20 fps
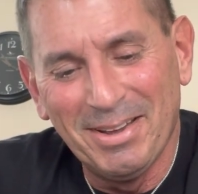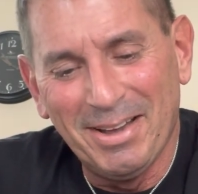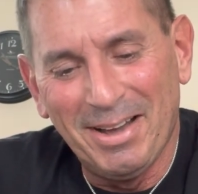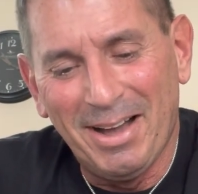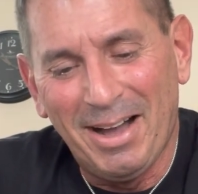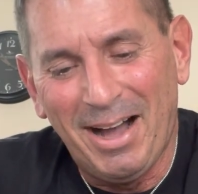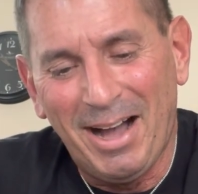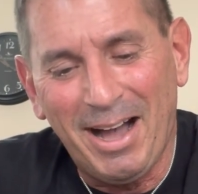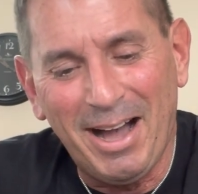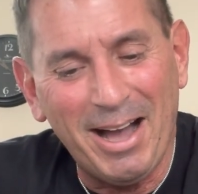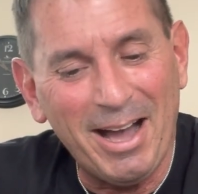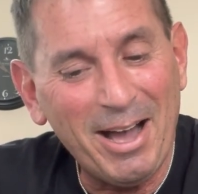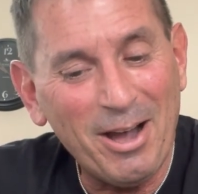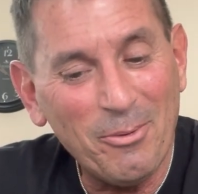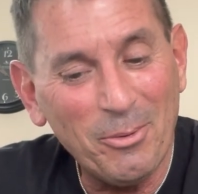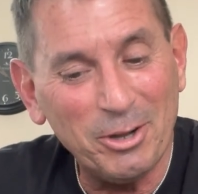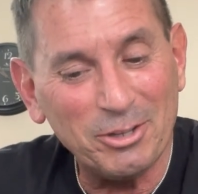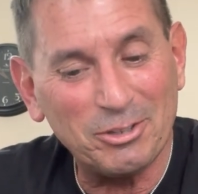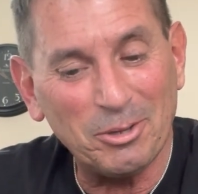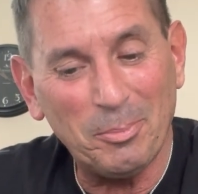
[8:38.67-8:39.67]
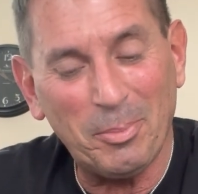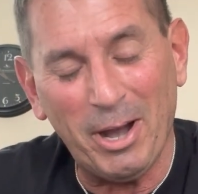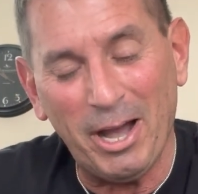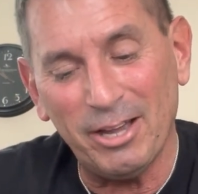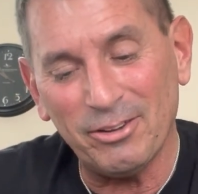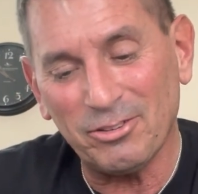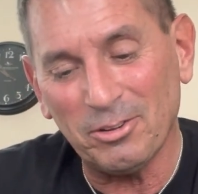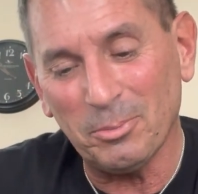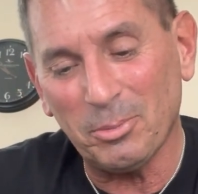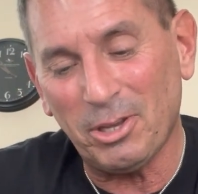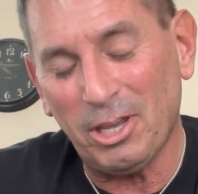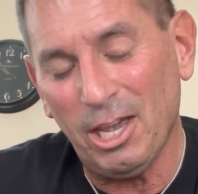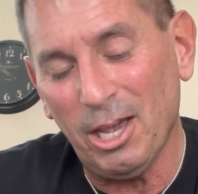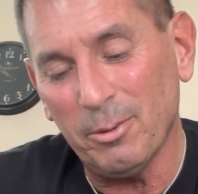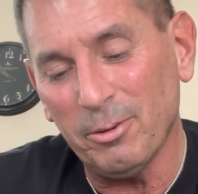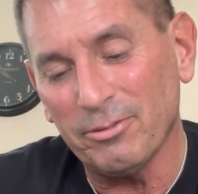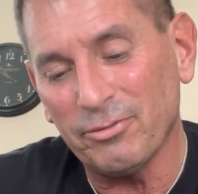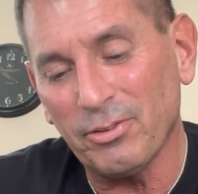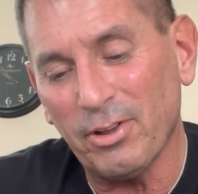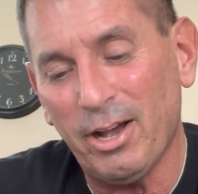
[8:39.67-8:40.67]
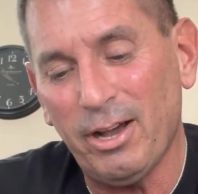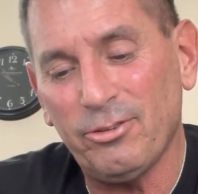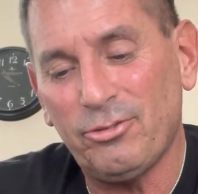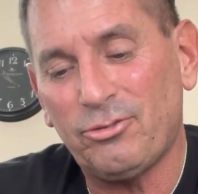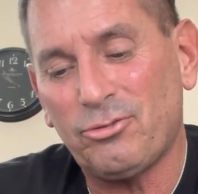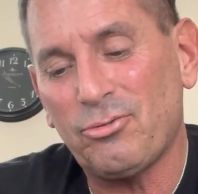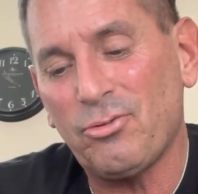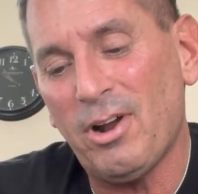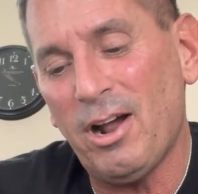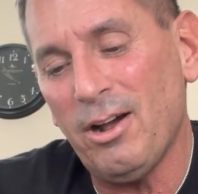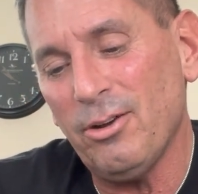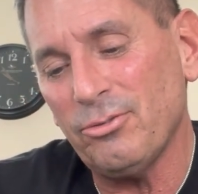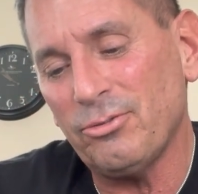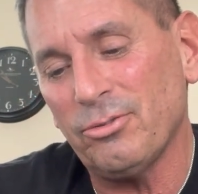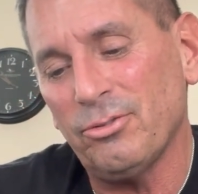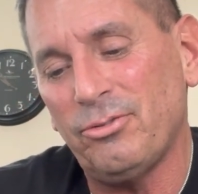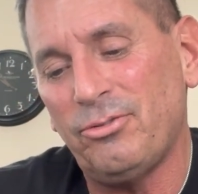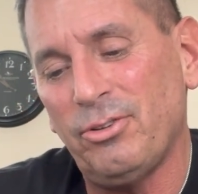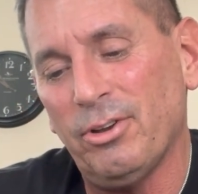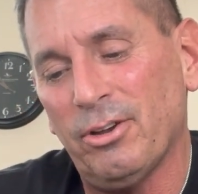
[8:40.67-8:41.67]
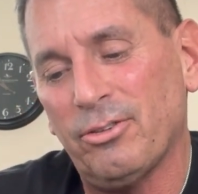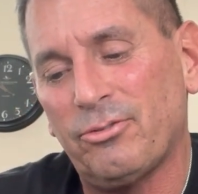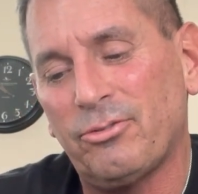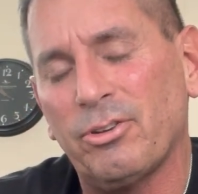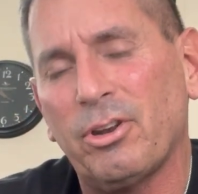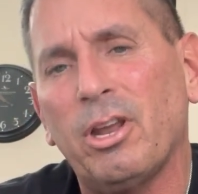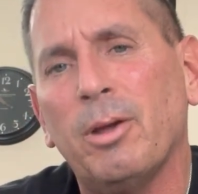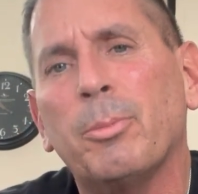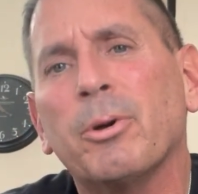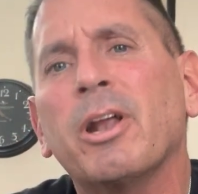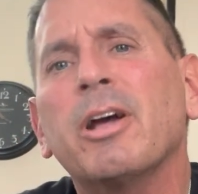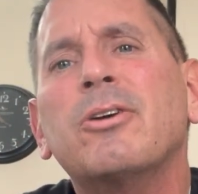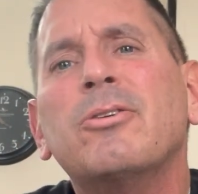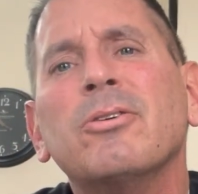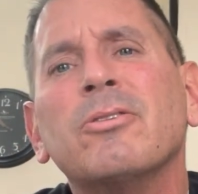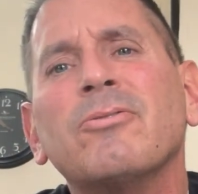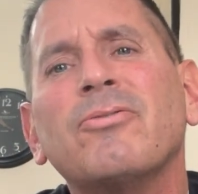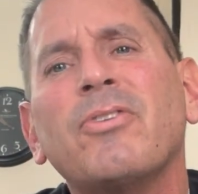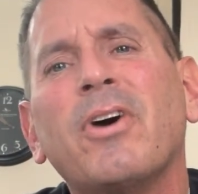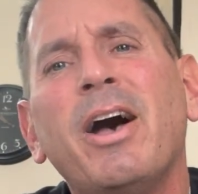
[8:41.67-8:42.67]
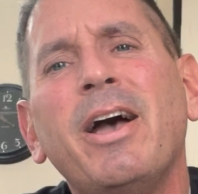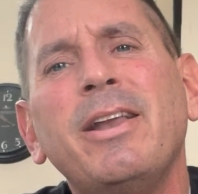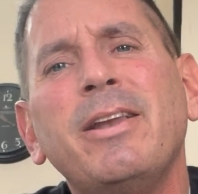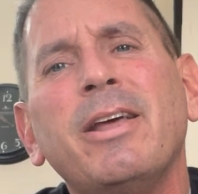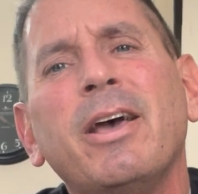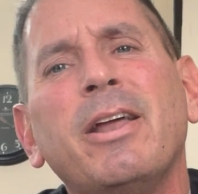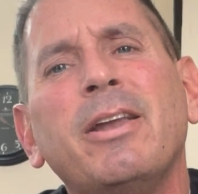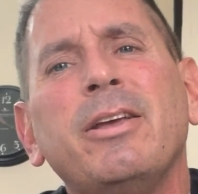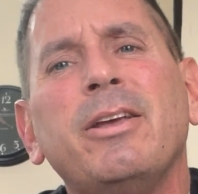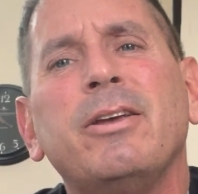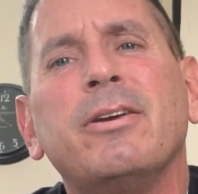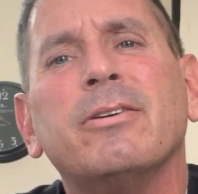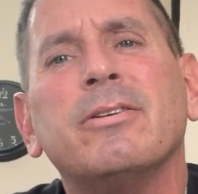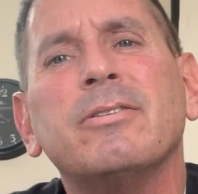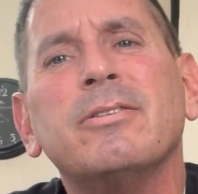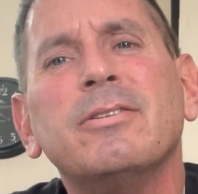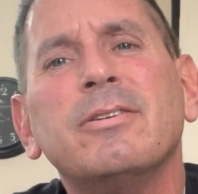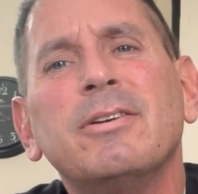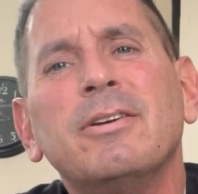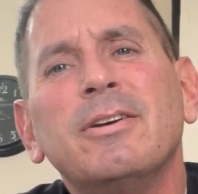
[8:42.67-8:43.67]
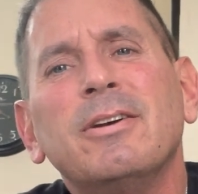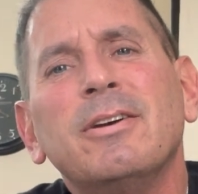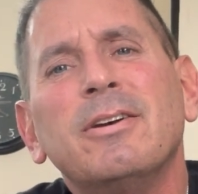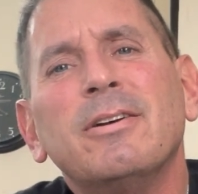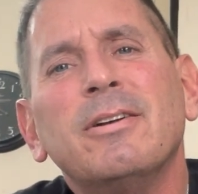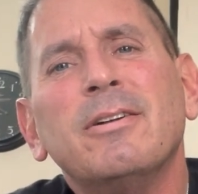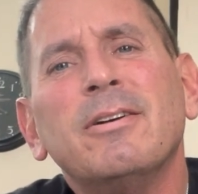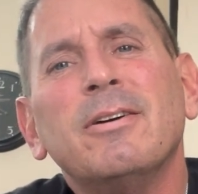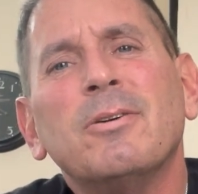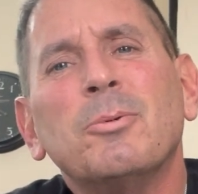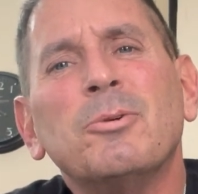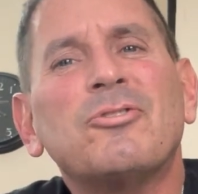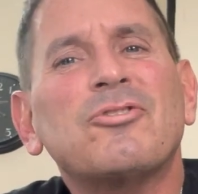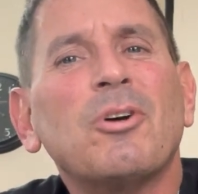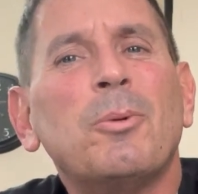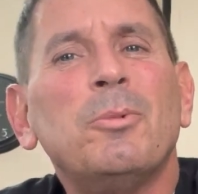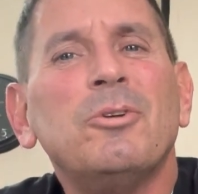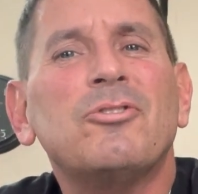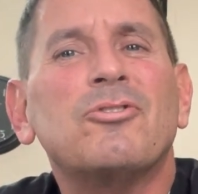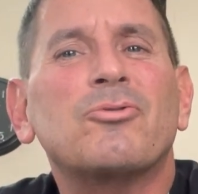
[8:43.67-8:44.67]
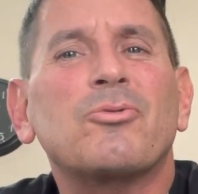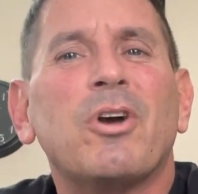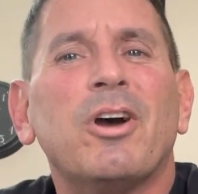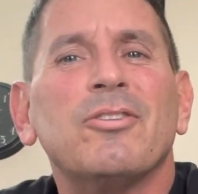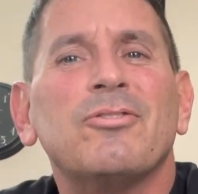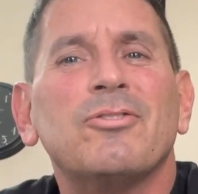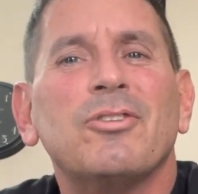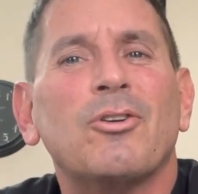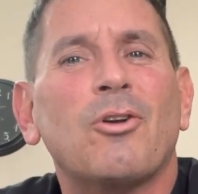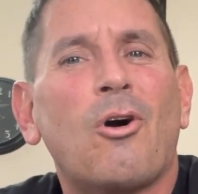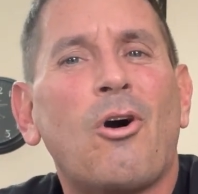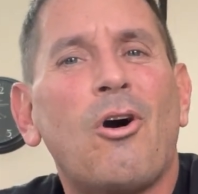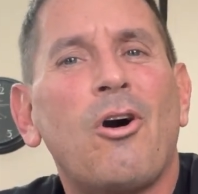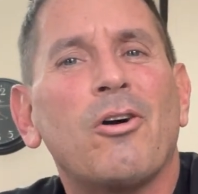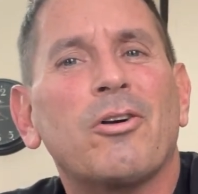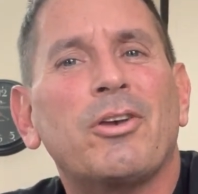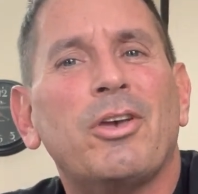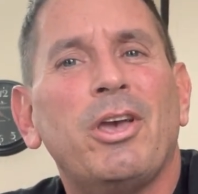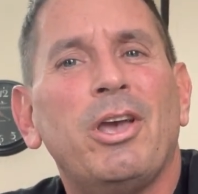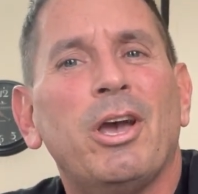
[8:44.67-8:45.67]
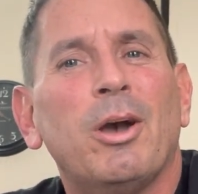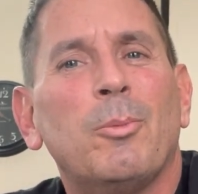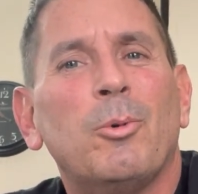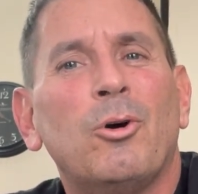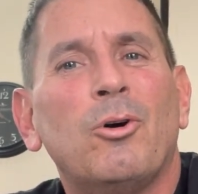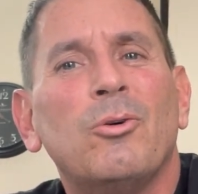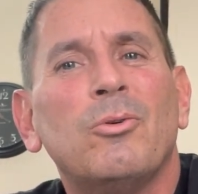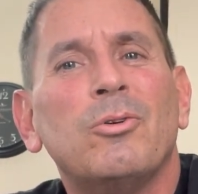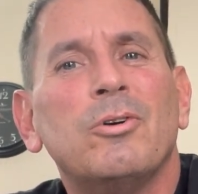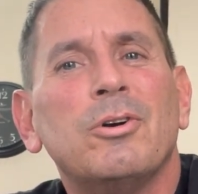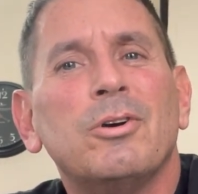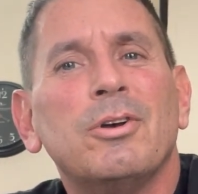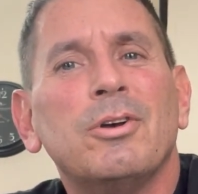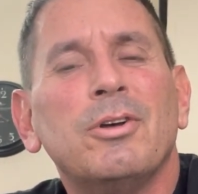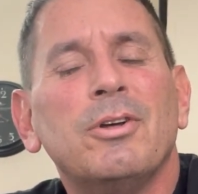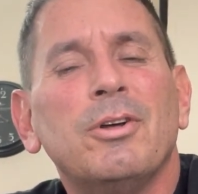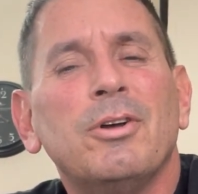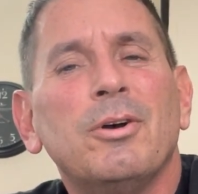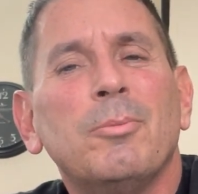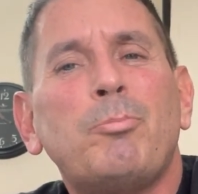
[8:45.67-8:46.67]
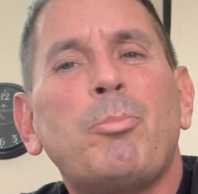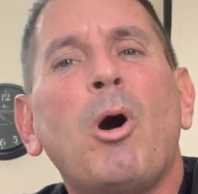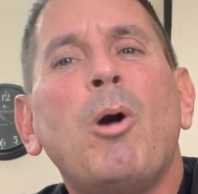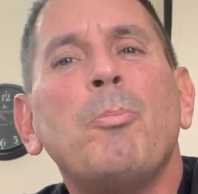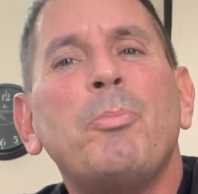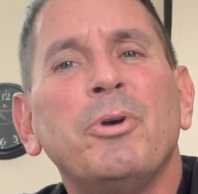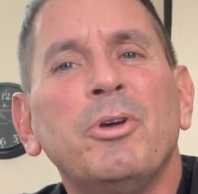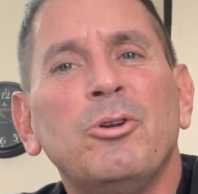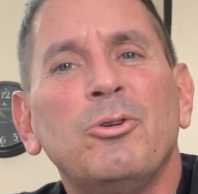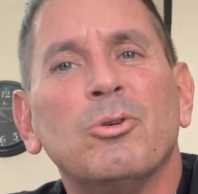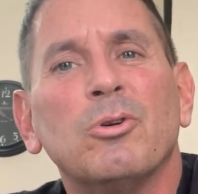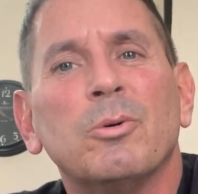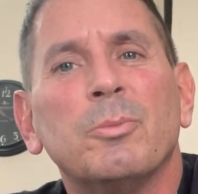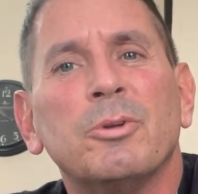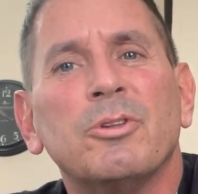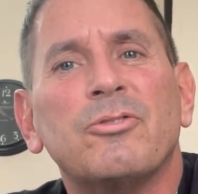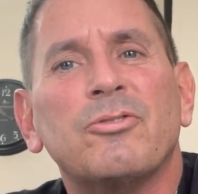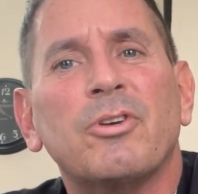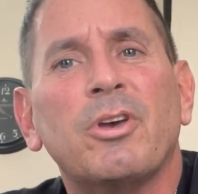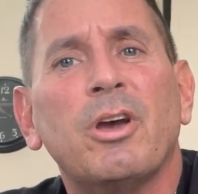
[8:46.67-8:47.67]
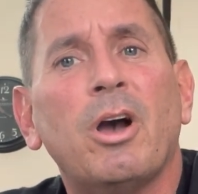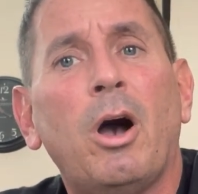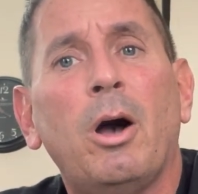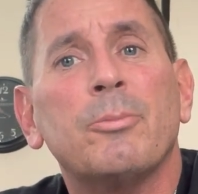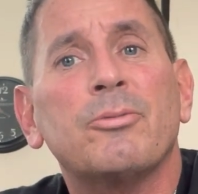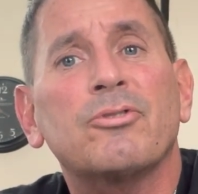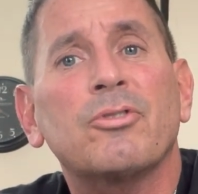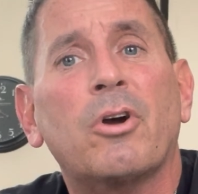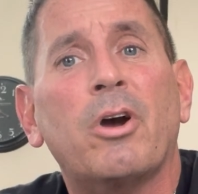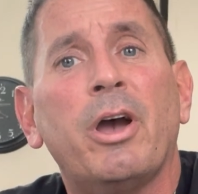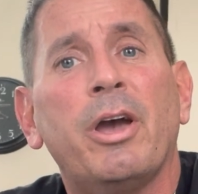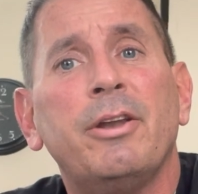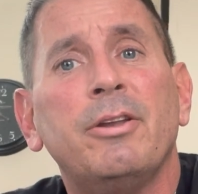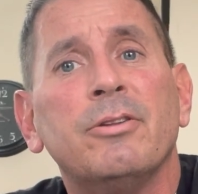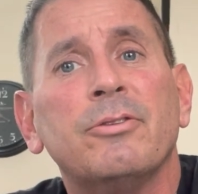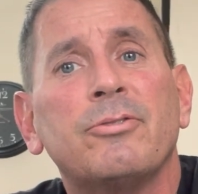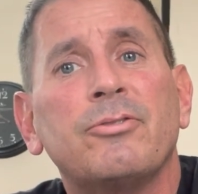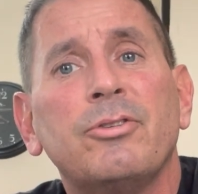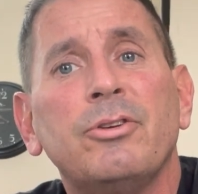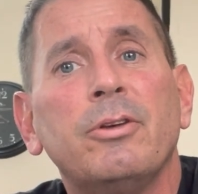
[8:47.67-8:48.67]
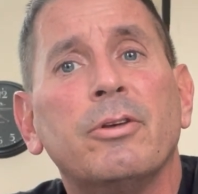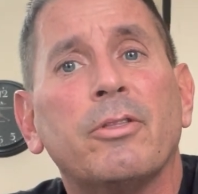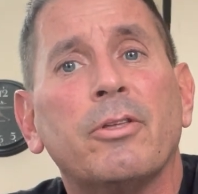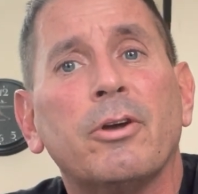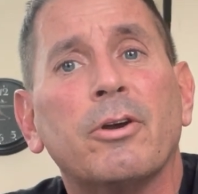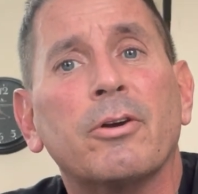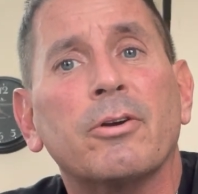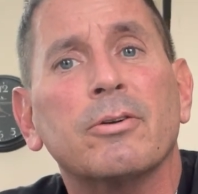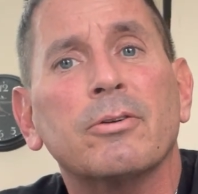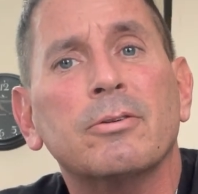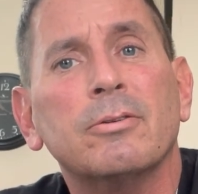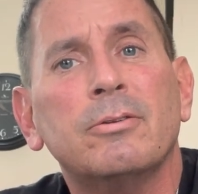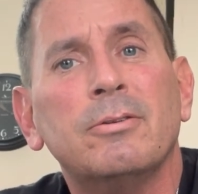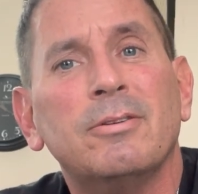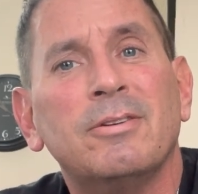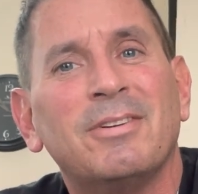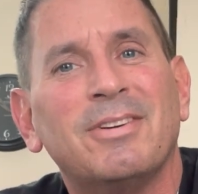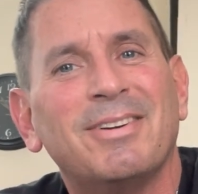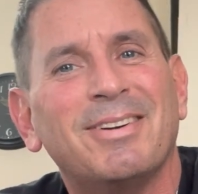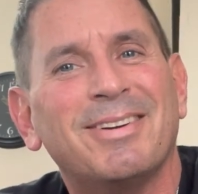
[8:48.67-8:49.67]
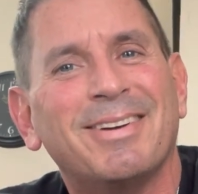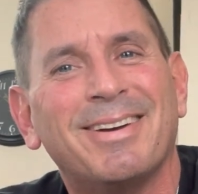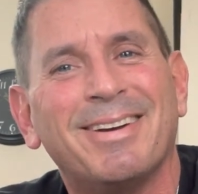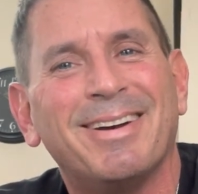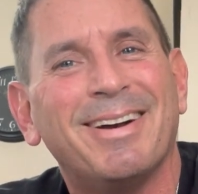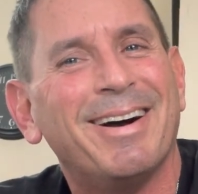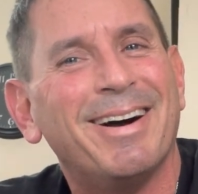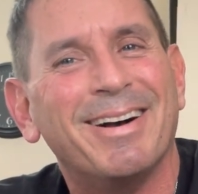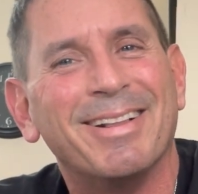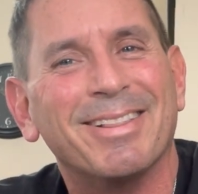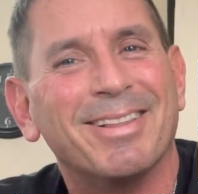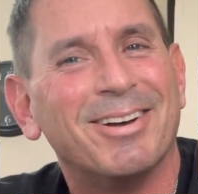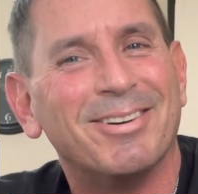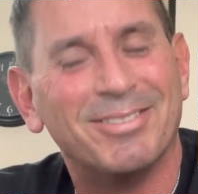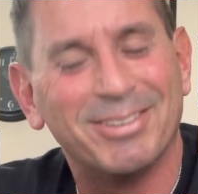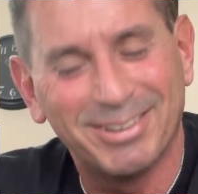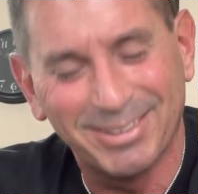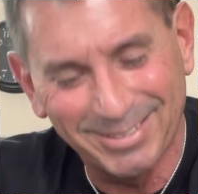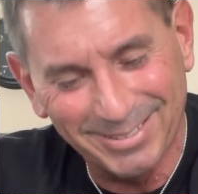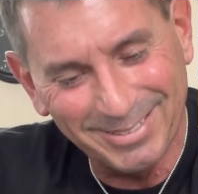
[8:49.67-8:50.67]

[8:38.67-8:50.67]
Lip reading: I went to buy some camouflage trousers yesterday, but I couldn't find any. When someone's dressed in all camo, bump into them and say, "Oh, I'm sorry, I didn't see you there." I love it.